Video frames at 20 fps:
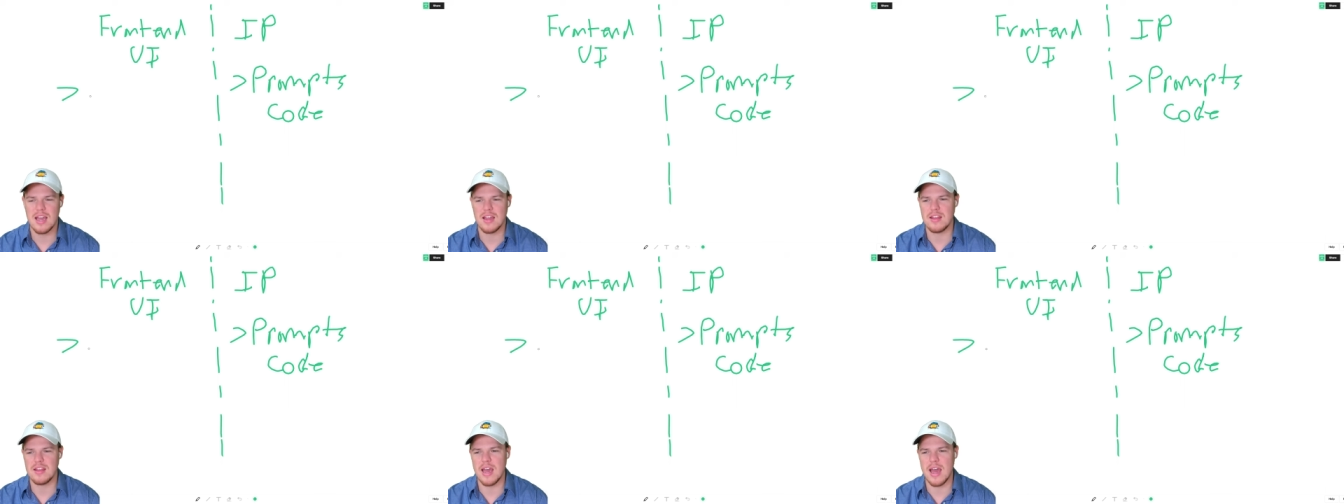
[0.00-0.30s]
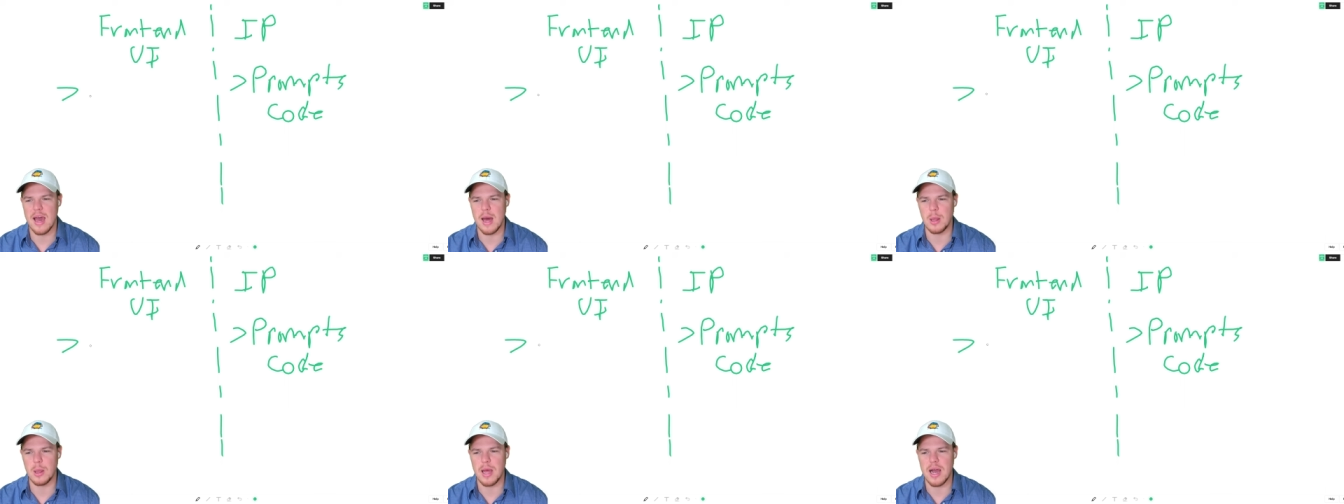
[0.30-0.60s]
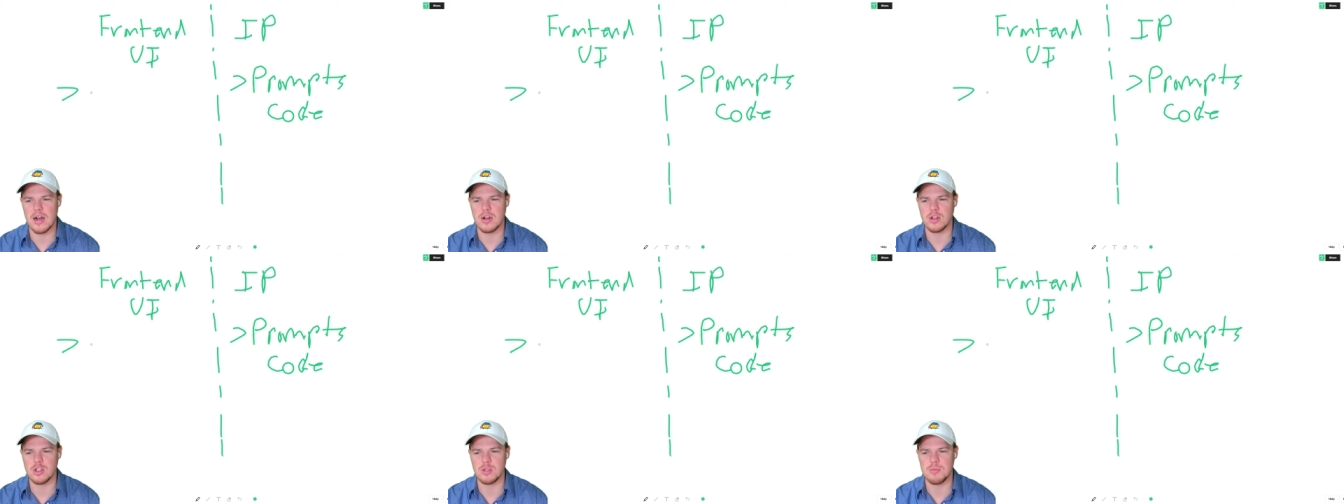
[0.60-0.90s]
that
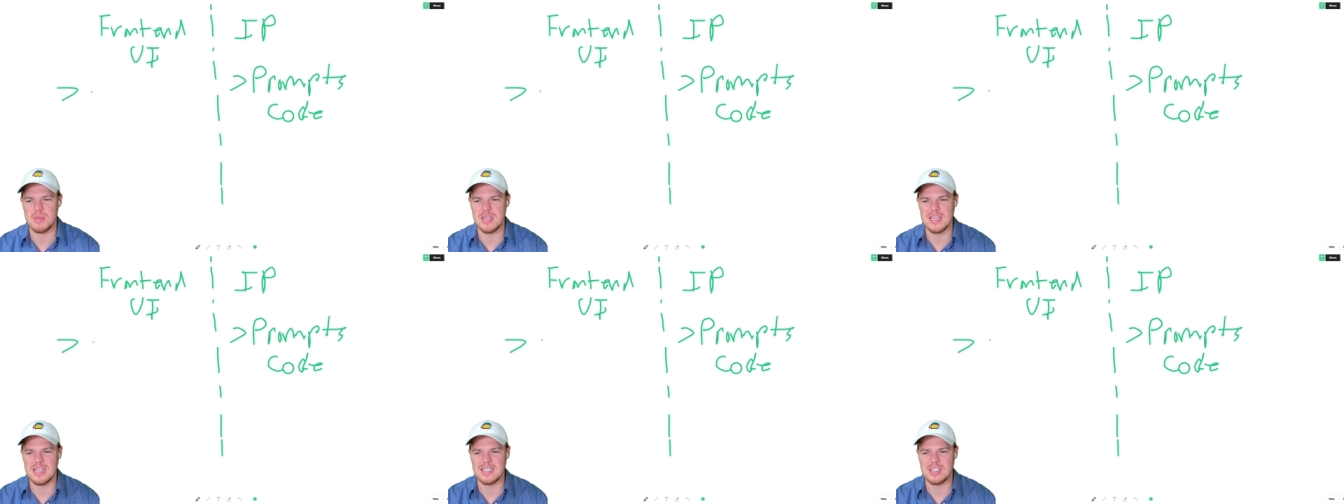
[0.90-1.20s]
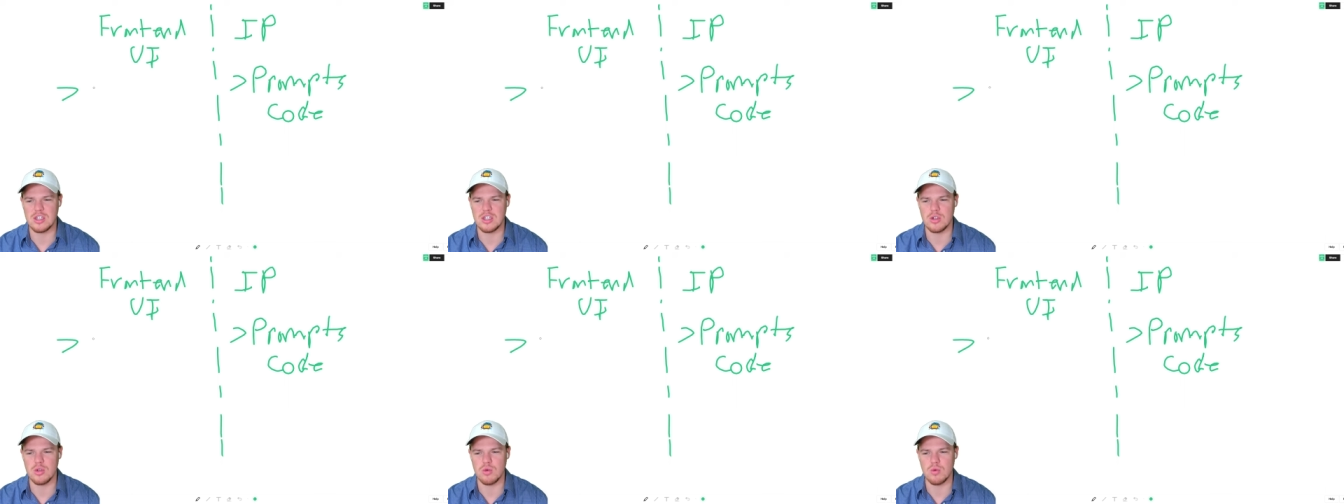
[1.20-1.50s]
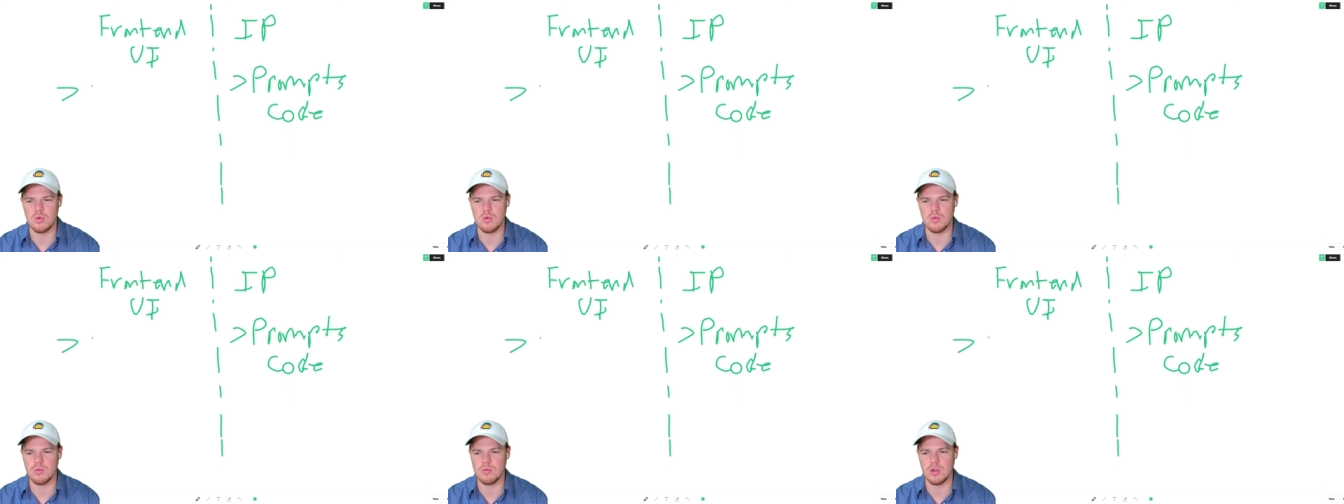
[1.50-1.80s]
allows me
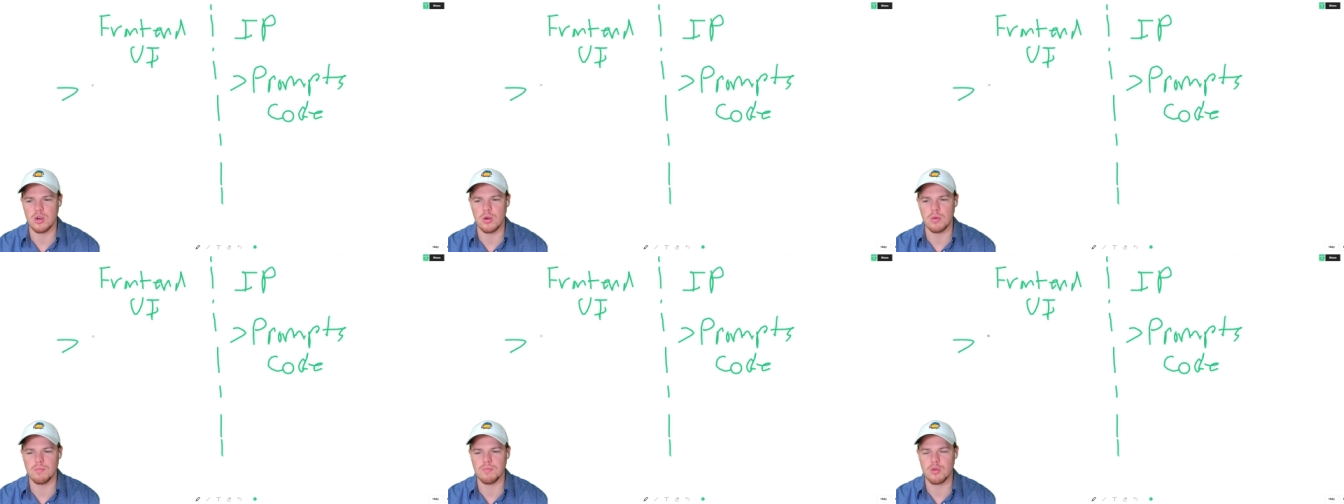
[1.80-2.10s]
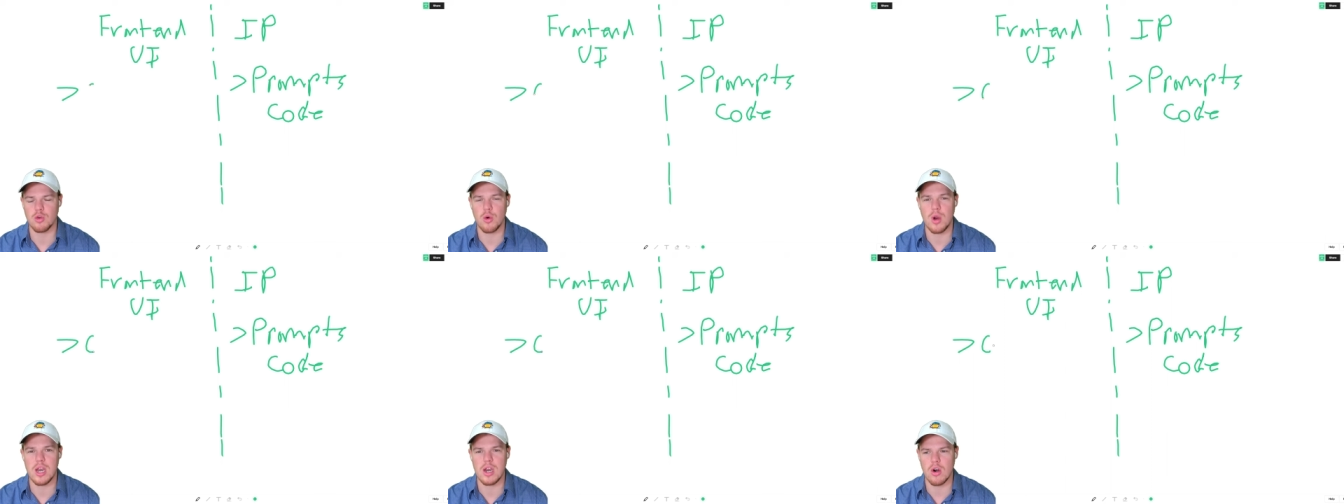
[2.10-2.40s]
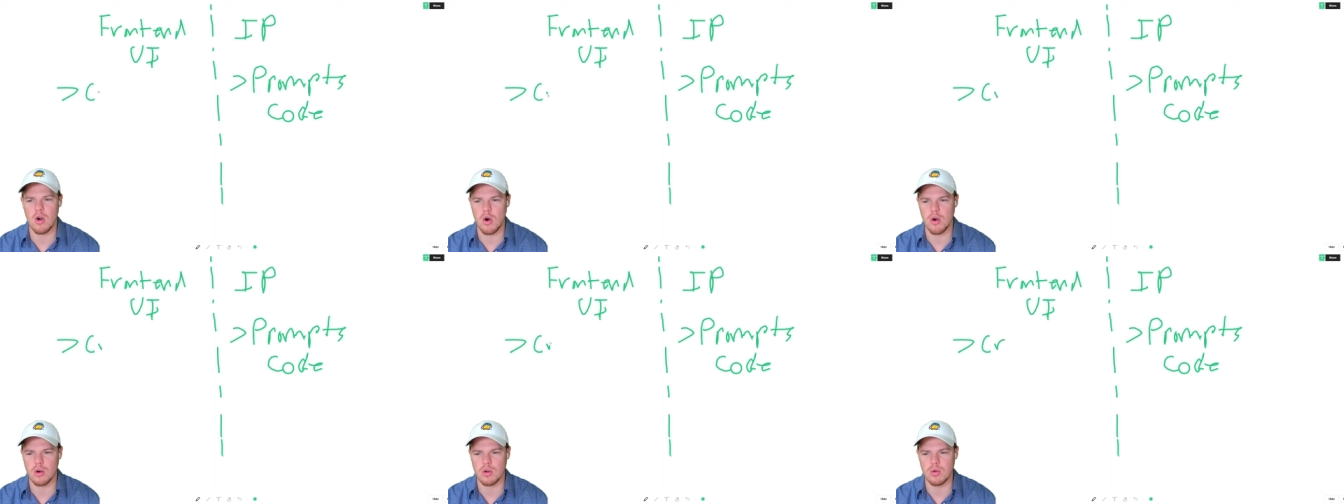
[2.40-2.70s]
to you know create an
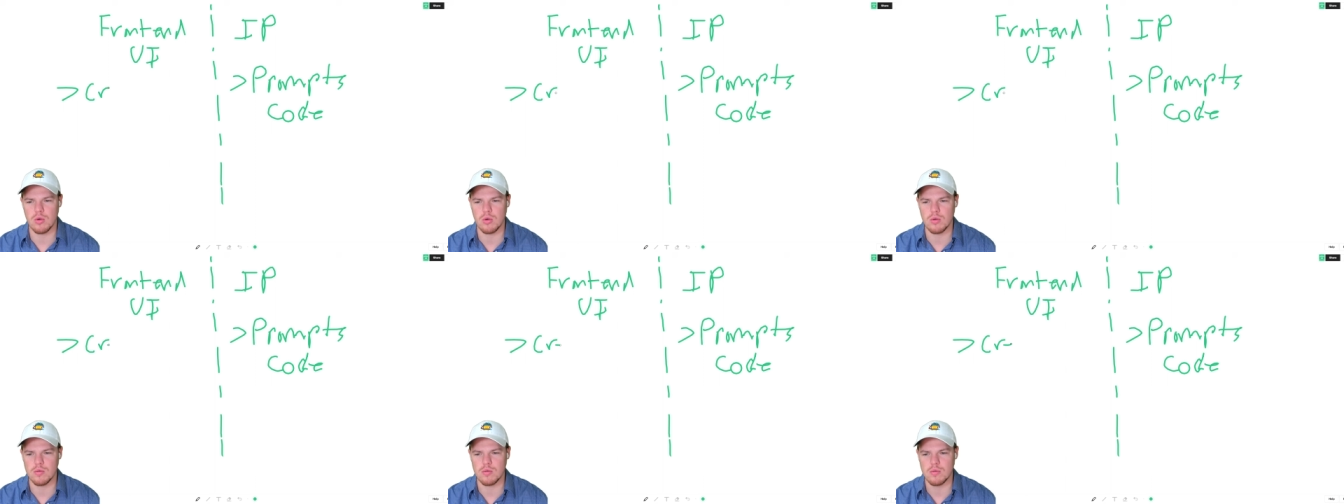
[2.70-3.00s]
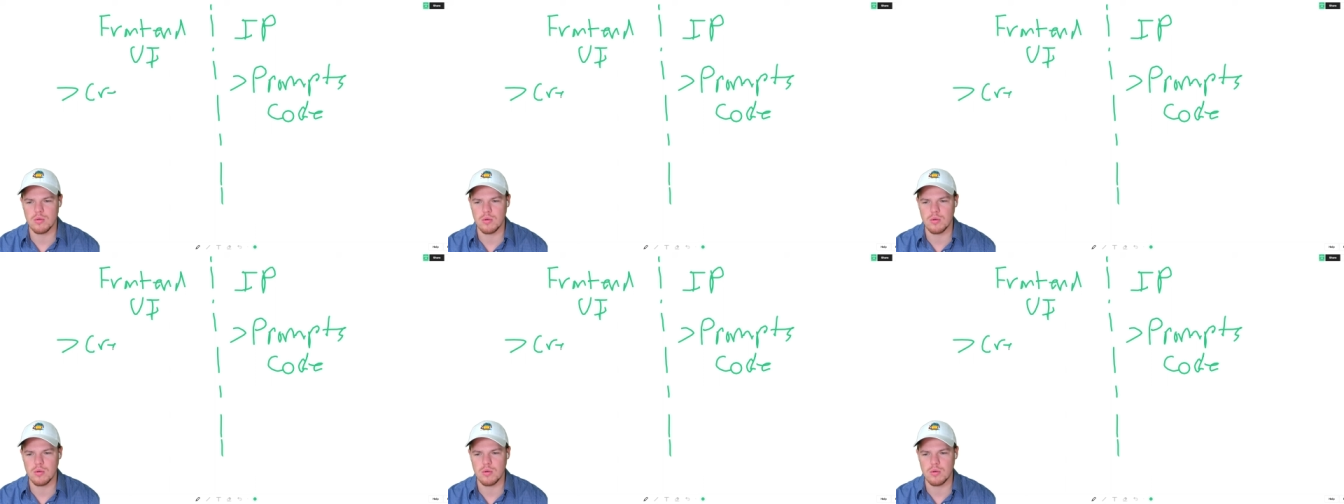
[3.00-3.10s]
article.